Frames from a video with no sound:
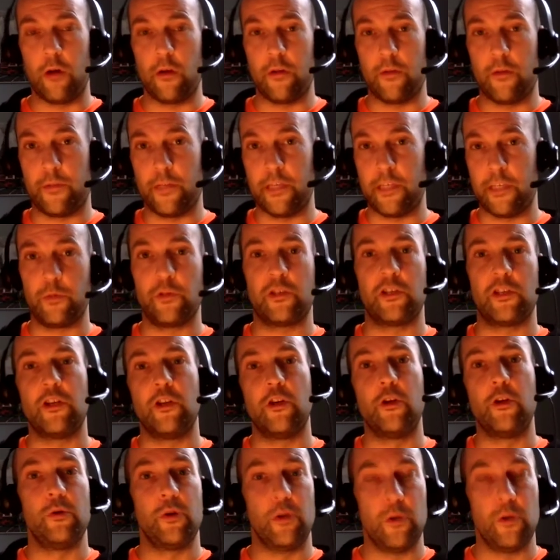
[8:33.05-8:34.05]
this wasn't
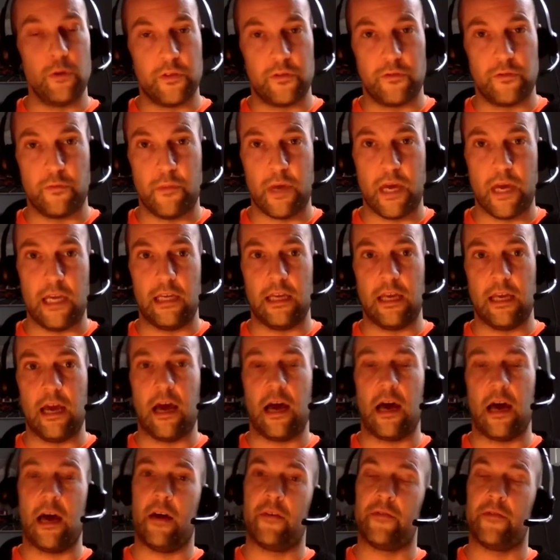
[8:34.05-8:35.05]
new news for me,
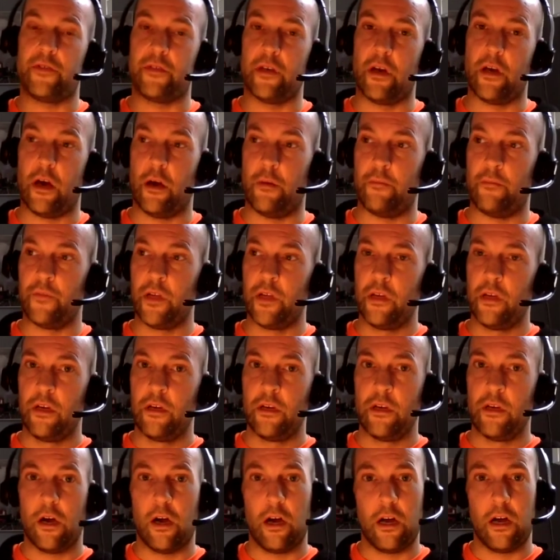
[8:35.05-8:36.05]
and
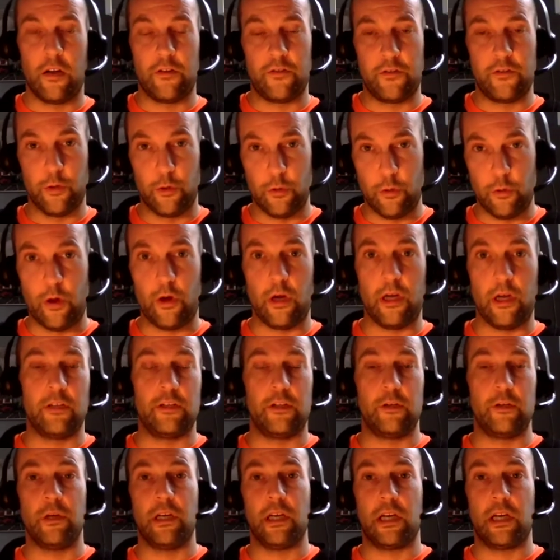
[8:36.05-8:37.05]
I do
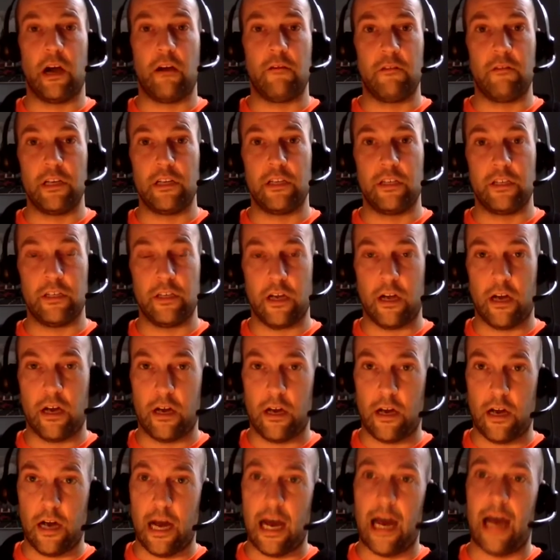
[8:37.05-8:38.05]
encourage
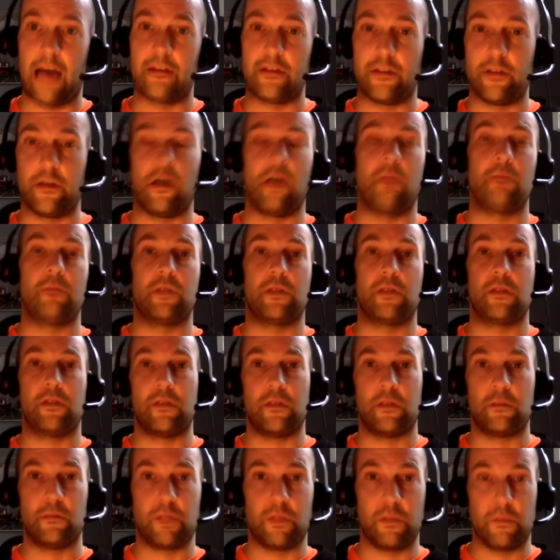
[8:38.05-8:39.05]
at times
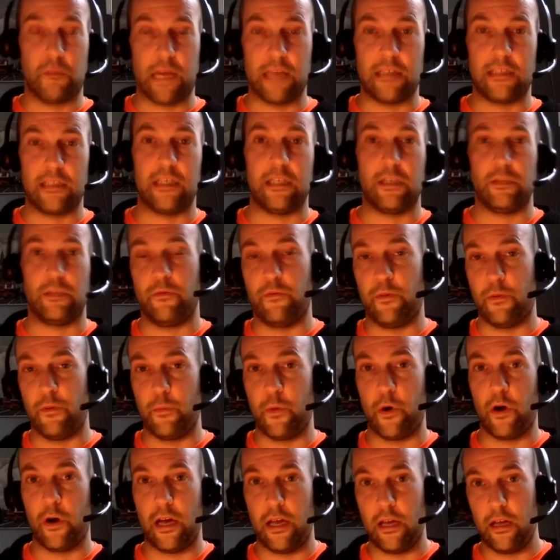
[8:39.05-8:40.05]
some somatics within
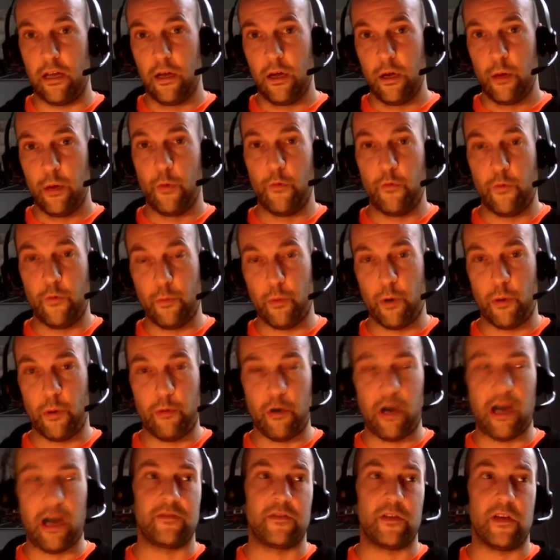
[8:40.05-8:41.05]
my
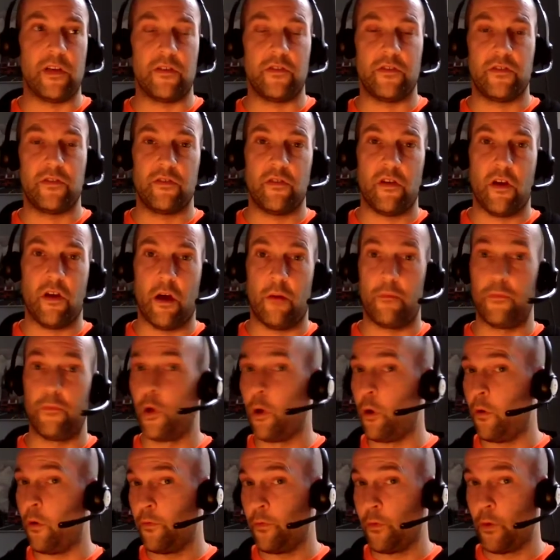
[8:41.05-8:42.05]
practice,
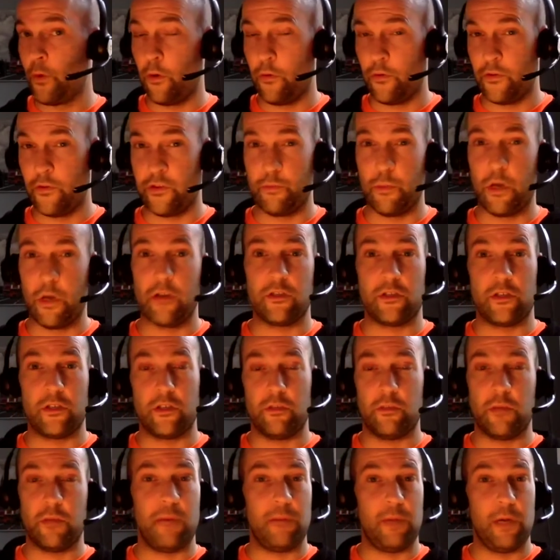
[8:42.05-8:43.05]
not as much
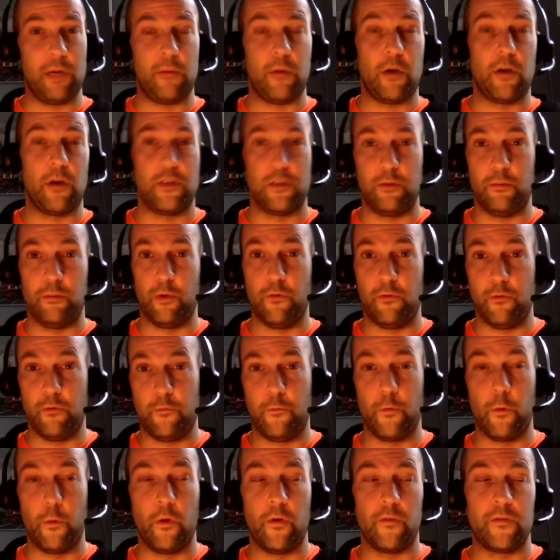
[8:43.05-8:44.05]
as maybe I might do moving
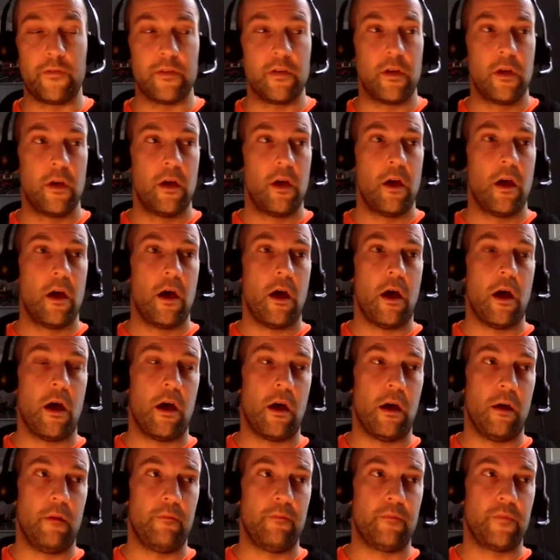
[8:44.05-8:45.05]
forward.
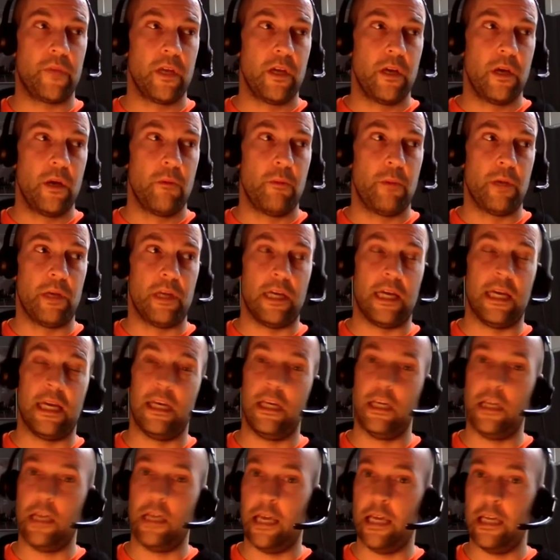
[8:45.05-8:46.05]
But
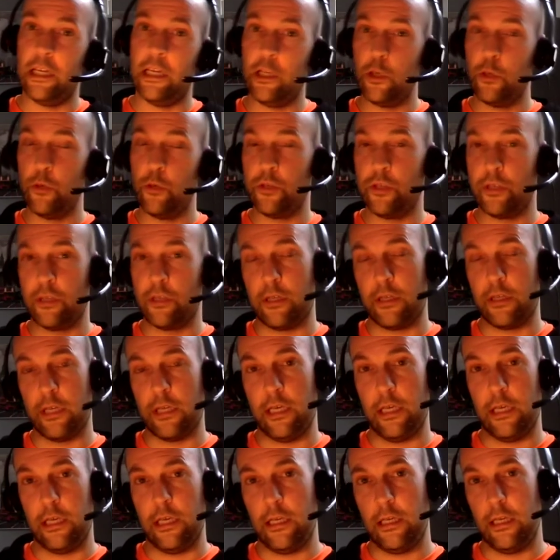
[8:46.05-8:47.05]
he used
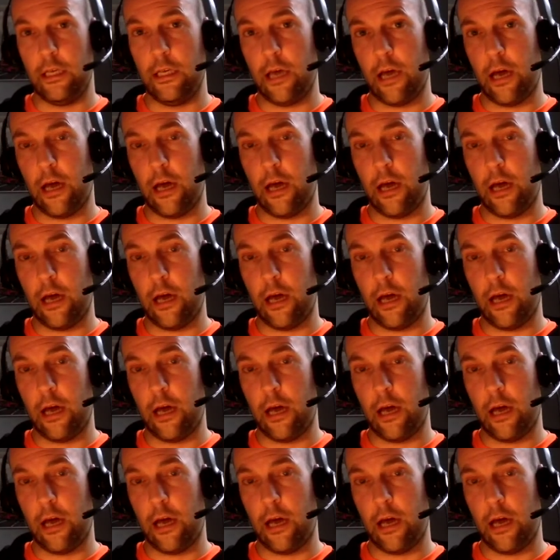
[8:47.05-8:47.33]
the